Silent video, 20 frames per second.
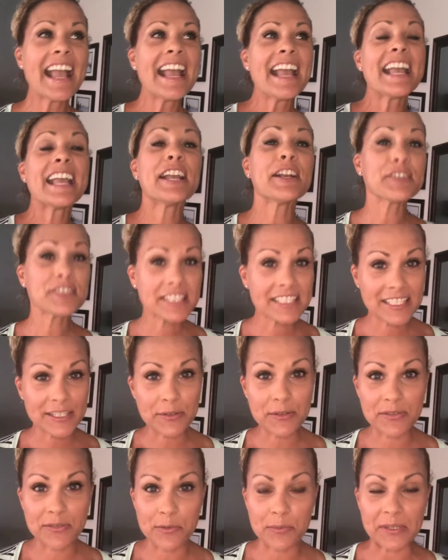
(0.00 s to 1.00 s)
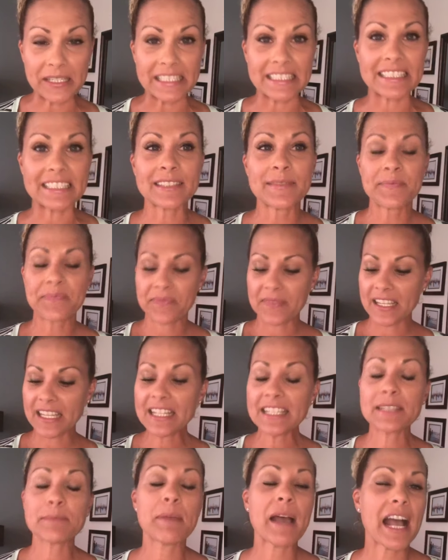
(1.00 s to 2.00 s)
Here's the deal with Febreze. It
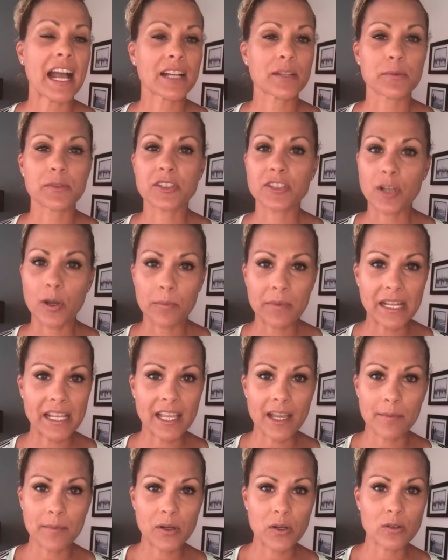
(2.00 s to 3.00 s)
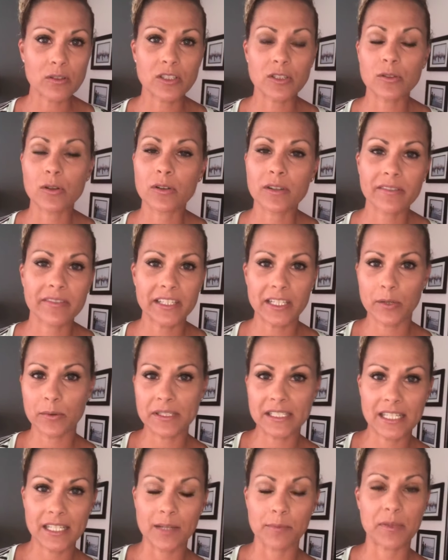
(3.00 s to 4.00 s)
is packed with so many chemicals you don't even know what's
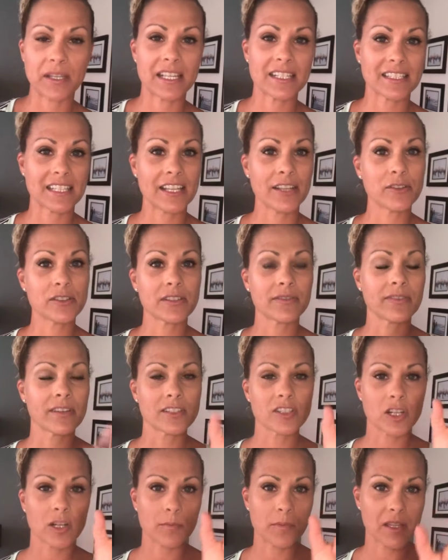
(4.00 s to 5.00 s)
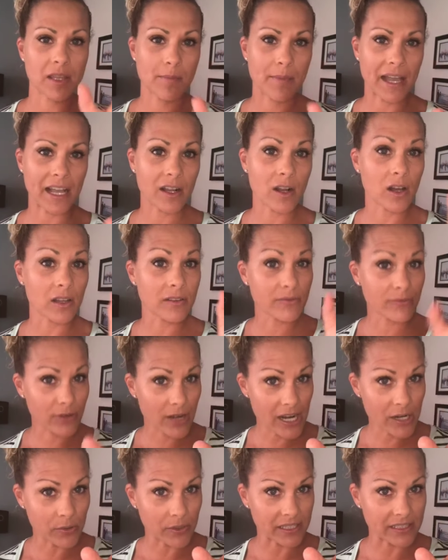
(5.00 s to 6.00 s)
in it because they use a fun term on the back called
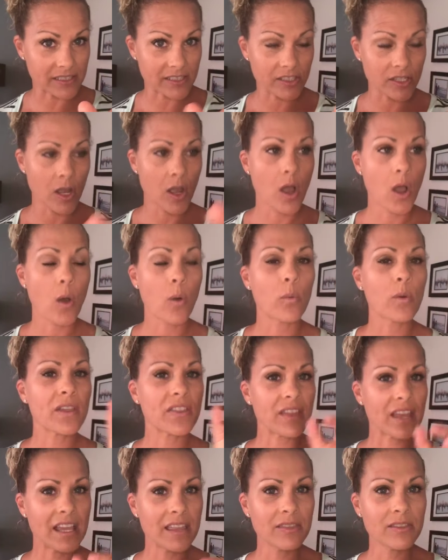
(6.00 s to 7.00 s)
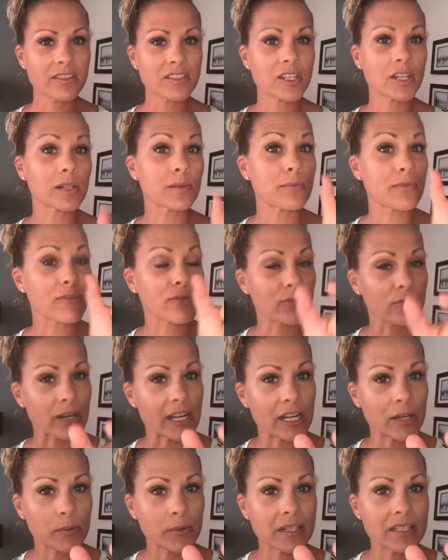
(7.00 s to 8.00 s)
fragrance. Within the term
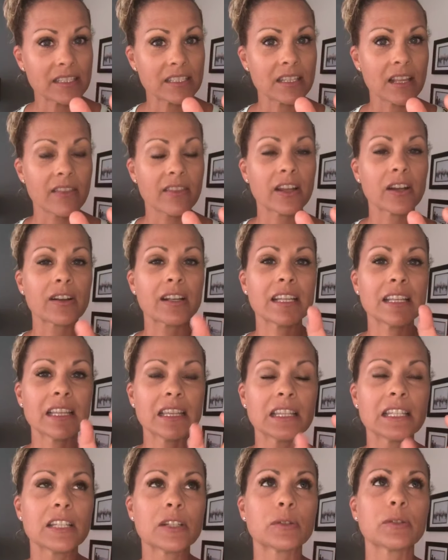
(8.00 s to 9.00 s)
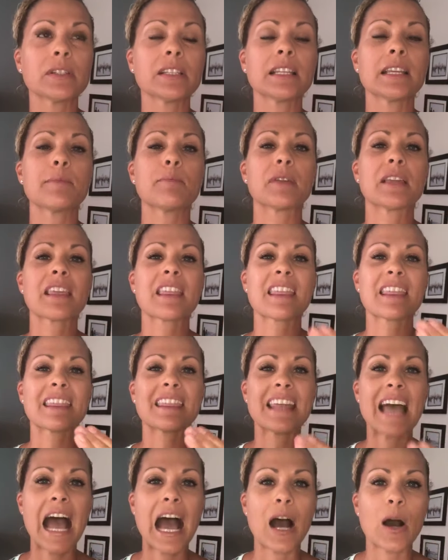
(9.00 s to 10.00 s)
fragrance, there can literally be
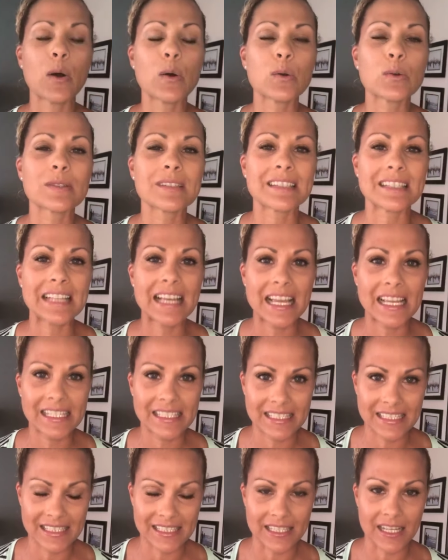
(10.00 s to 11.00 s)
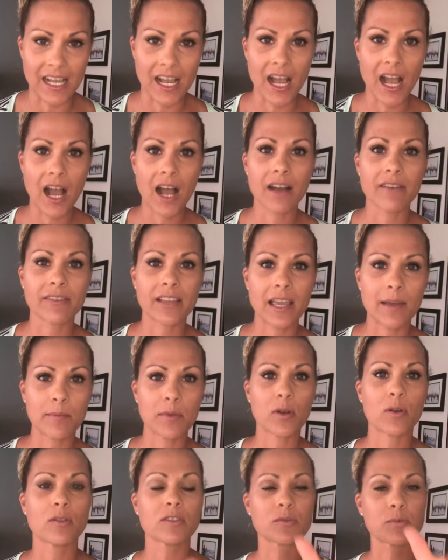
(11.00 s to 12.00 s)
thousands of
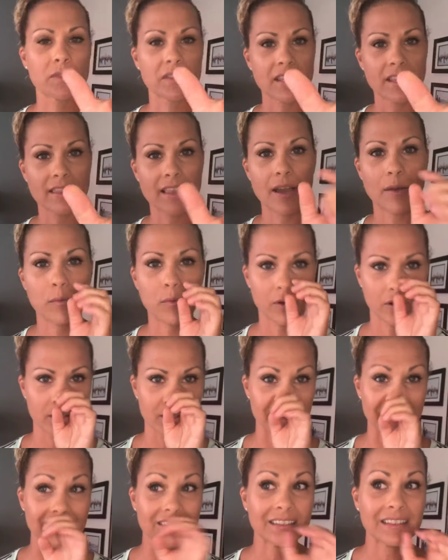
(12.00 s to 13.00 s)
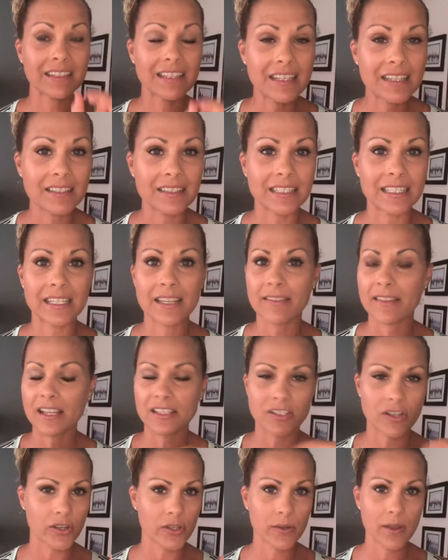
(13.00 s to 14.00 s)
chemicals within that word. Legally, that's
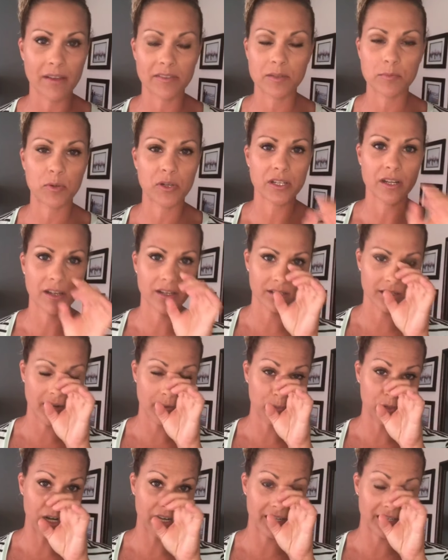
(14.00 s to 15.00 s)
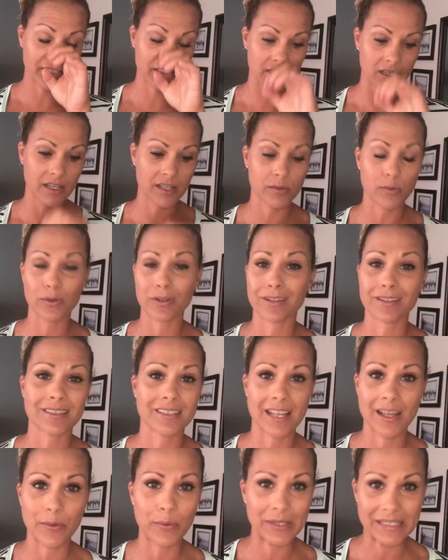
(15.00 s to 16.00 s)
all you have to put on a product in order to
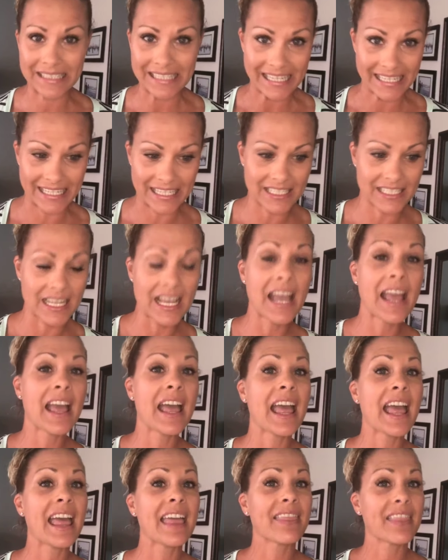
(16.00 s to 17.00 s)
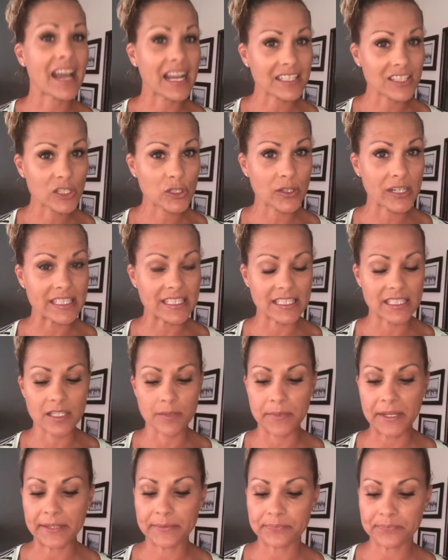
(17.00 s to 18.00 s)
say what's in it. That's crazy to
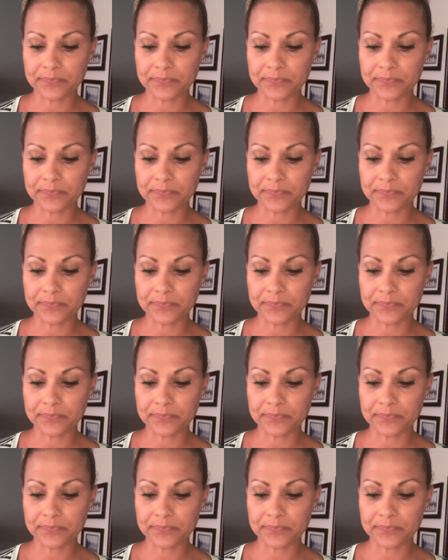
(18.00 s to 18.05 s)
me.